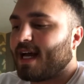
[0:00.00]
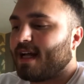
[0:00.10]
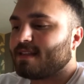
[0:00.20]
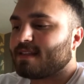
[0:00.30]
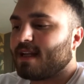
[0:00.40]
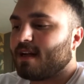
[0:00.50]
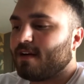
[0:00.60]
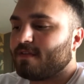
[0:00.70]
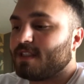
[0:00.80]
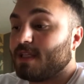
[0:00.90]
onset
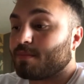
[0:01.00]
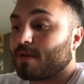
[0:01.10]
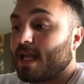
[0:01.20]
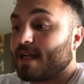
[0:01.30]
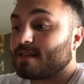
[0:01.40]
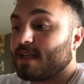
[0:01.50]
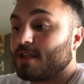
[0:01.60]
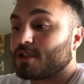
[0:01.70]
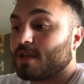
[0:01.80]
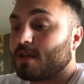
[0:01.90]
of deep
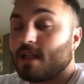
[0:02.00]
relaxation.